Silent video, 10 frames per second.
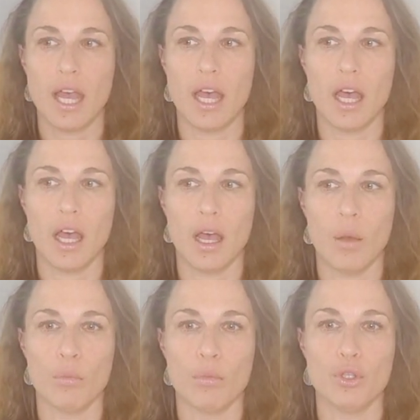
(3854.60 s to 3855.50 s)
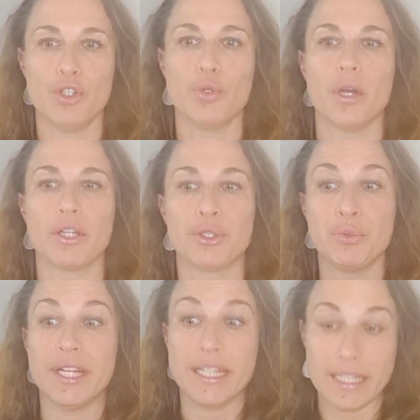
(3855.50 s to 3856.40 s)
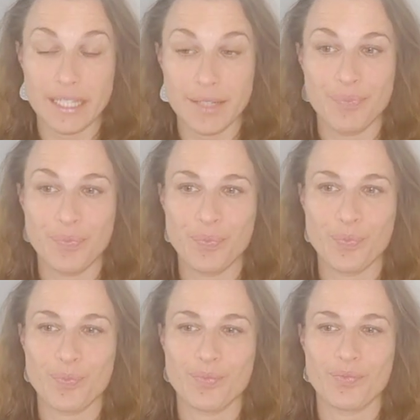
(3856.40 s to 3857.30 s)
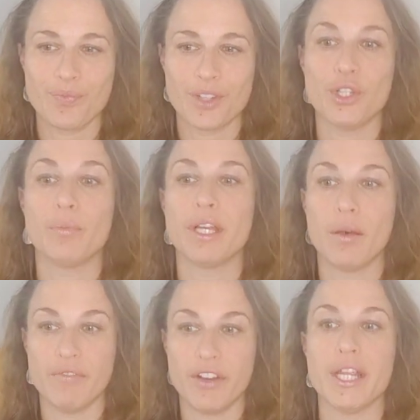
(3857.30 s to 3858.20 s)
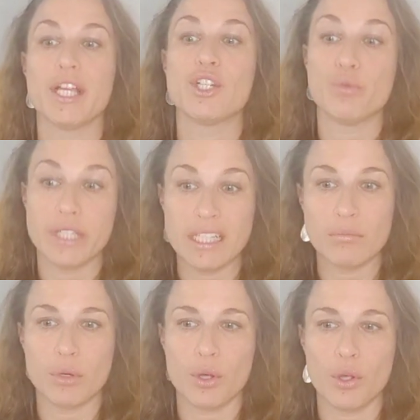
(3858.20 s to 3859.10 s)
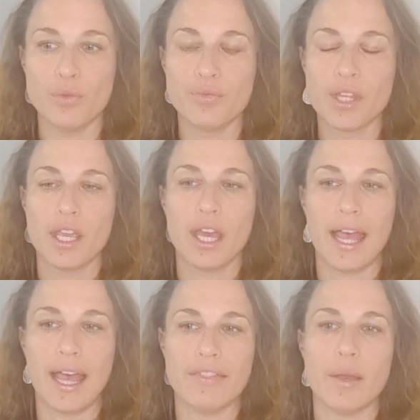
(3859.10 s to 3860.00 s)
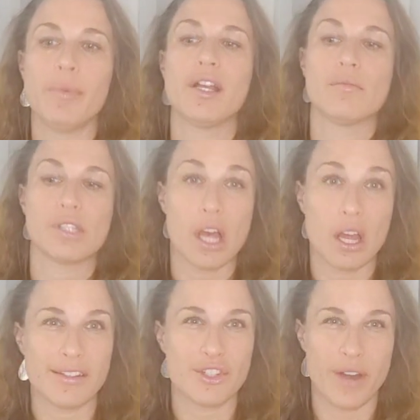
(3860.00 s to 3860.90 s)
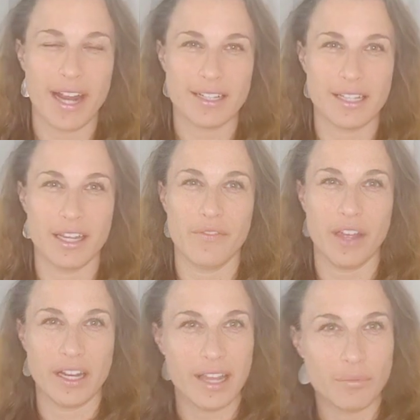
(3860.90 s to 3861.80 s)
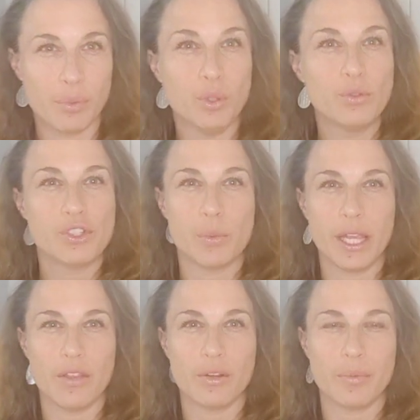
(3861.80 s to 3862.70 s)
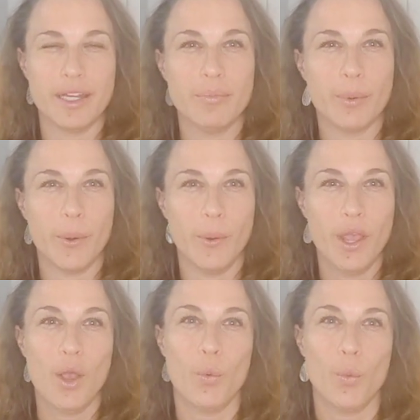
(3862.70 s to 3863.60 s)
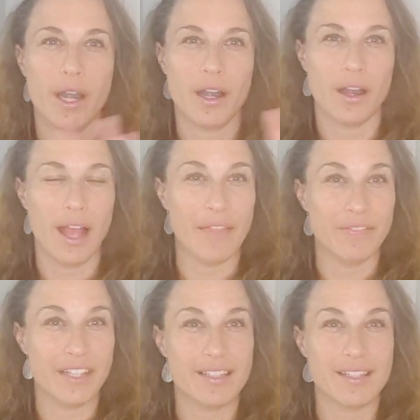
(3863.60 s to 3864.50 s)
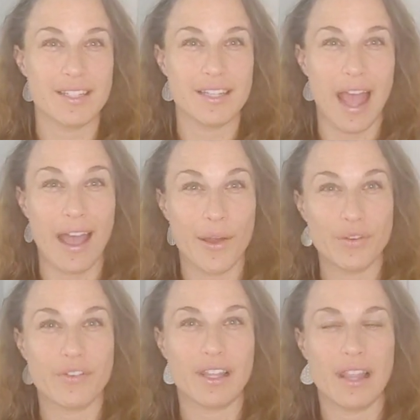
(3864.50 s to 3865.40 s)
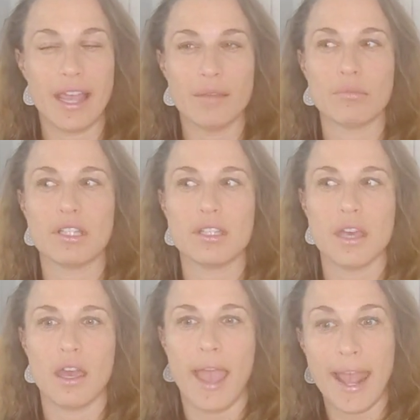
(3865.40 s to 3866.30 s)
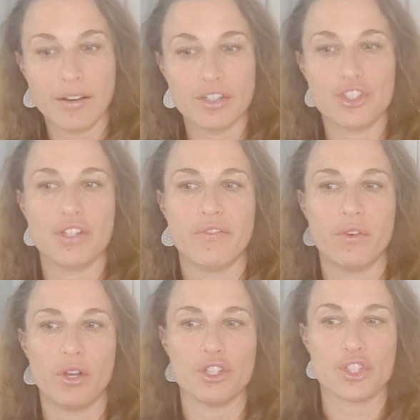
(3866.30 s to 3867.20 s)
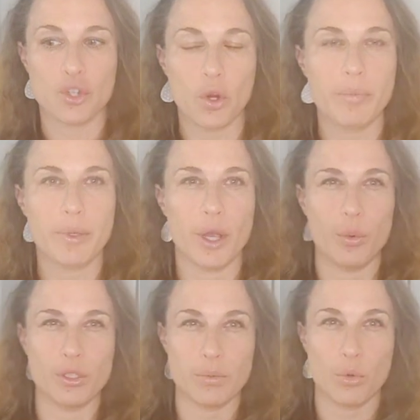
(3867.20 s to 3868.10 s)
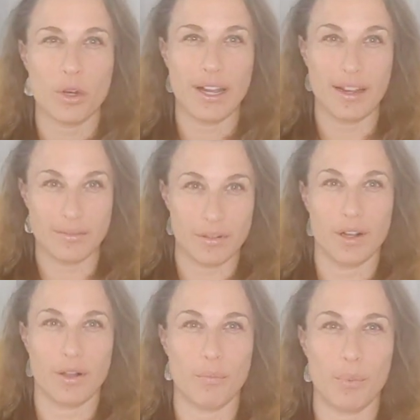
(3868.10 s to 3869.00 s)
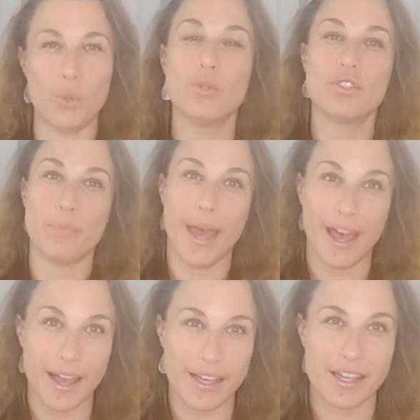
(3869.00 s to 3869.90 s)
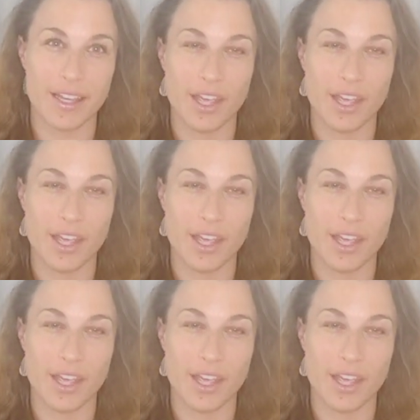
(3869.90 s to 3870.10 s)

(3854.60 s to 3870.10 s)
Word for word: um, you agree, you become very agreeable and that becomes unattractive and that pulls away other people where and this is an out of alignment uh, energy for scorpio who's more Pulled back.